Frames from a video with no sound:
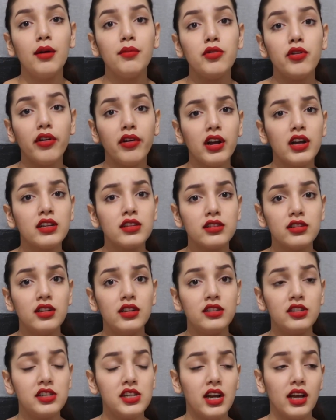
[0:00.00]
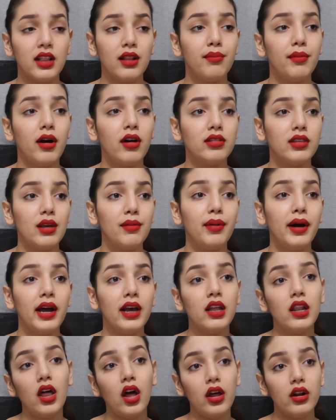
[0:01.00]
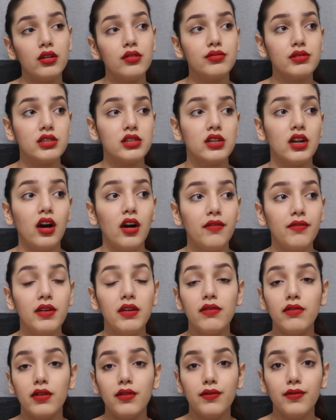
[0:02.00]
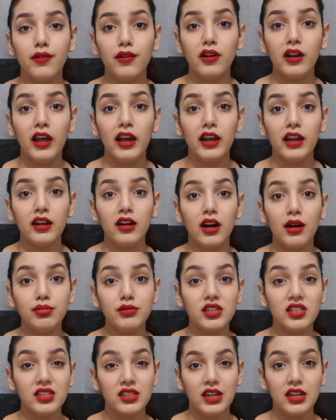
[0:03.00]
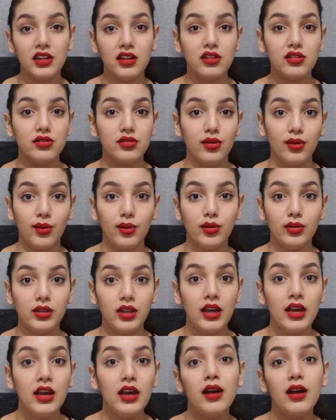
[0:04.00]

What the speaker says: you guys can check them out, they buy a lot of stuff, even for like up to 10 years old,